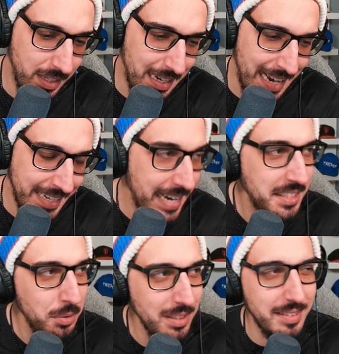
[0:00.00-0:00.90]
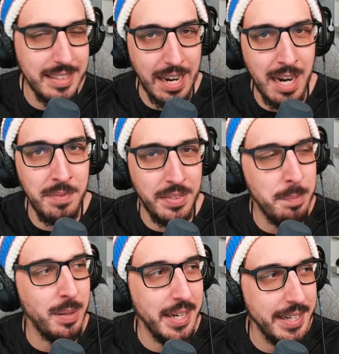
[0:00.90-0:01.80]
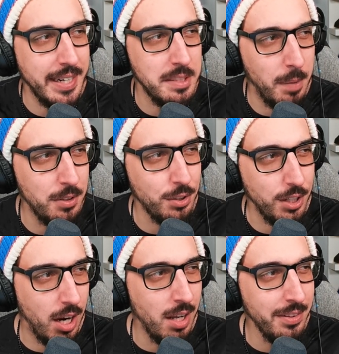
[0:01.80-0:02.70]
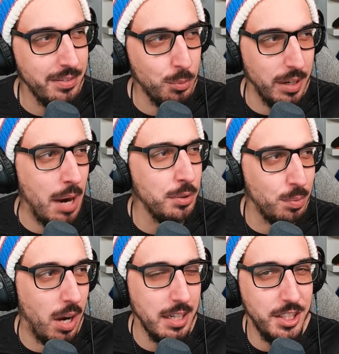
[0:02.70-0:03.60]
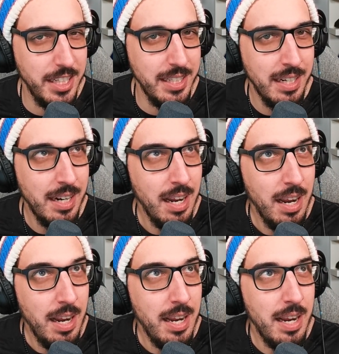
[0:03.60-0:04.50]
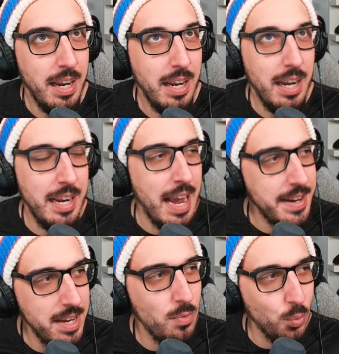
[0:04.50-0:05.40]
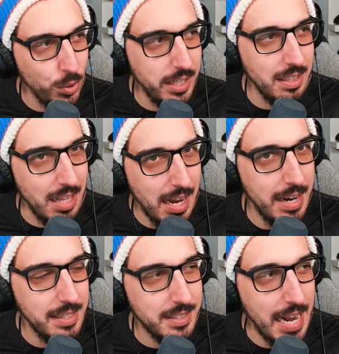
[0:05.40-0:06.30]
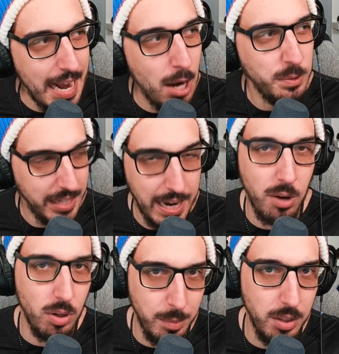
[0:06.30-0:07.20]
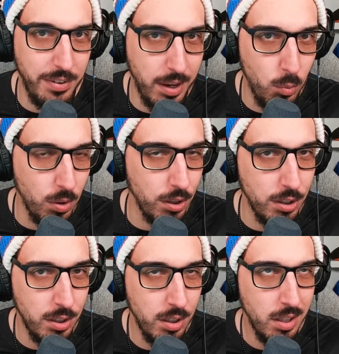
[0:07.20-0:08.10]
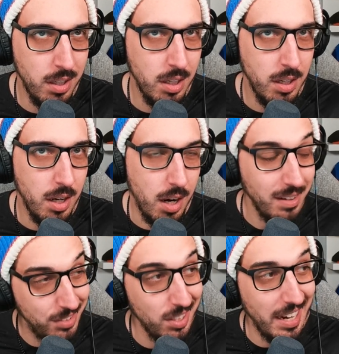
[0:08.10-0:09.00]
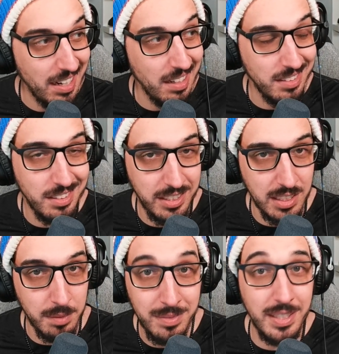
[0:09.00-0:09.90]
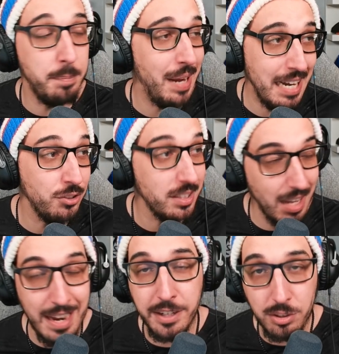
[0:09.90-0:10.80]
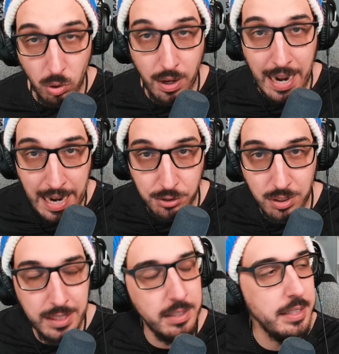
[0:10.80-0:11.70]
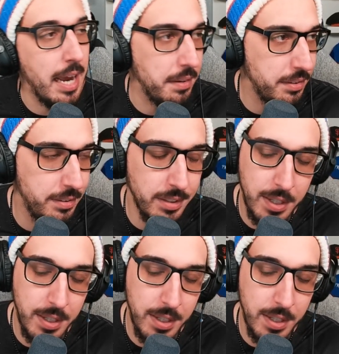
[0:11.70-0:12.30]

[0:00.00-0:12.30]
I guess it was the game that they played against Montreal when I was watching. And I didn't realize how terrible they were until I got to see them. Did Patrik Laine score a hat trick? Yes.